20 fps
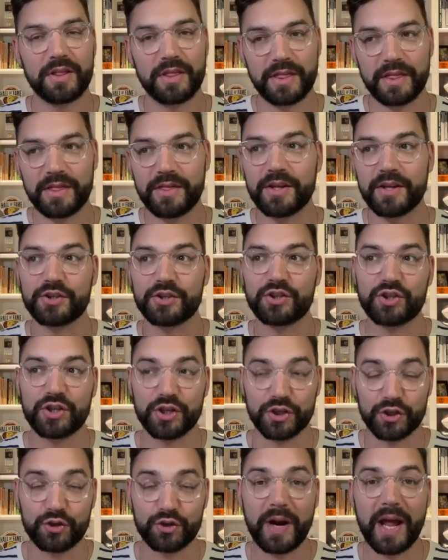The
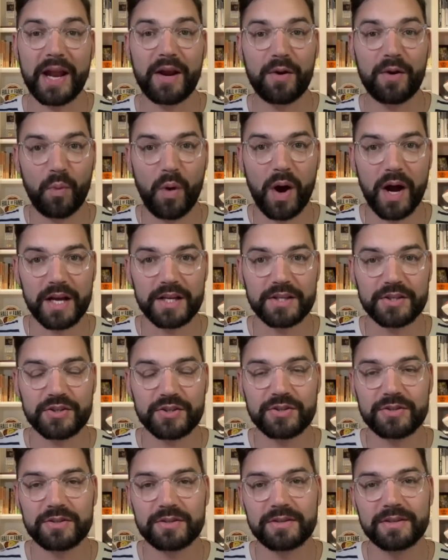trend
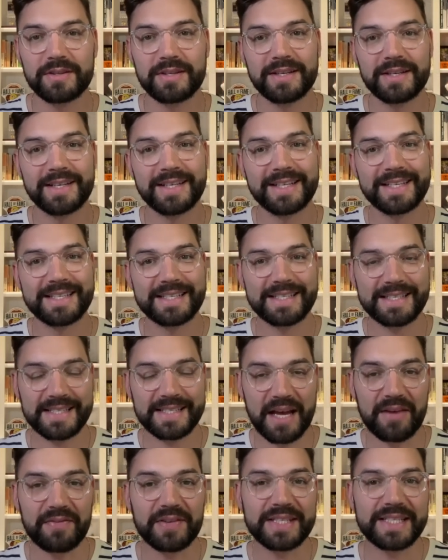was
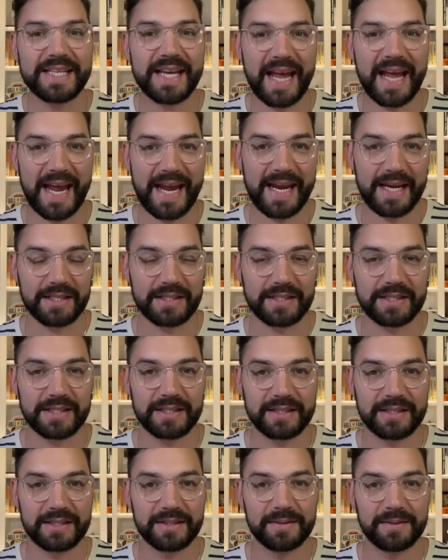7 to 8,
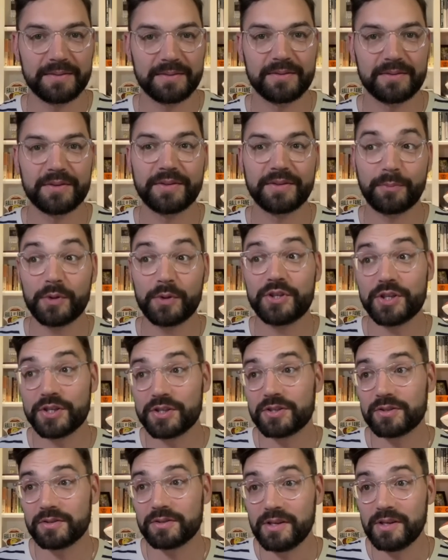which
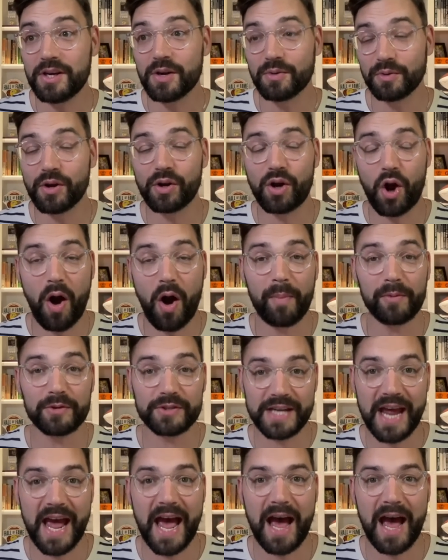is, you know, look,
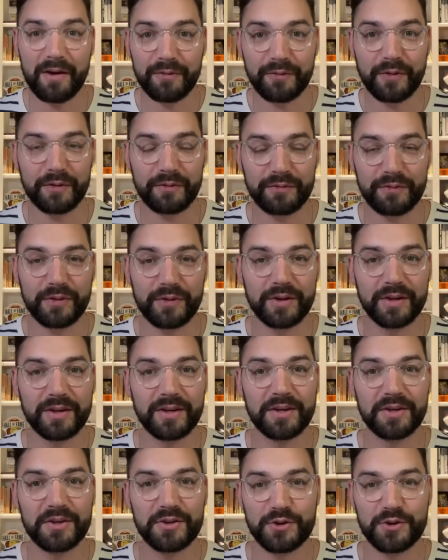almost half of
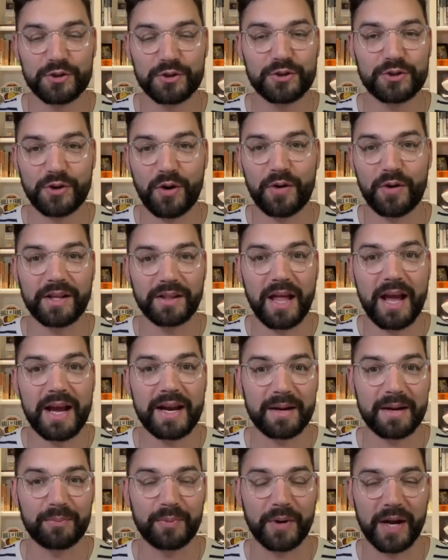your starting
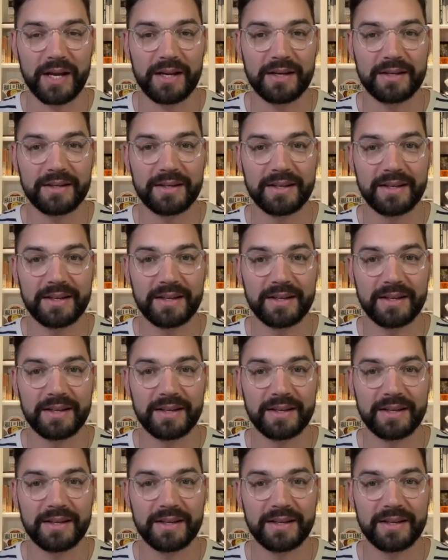lineup, right?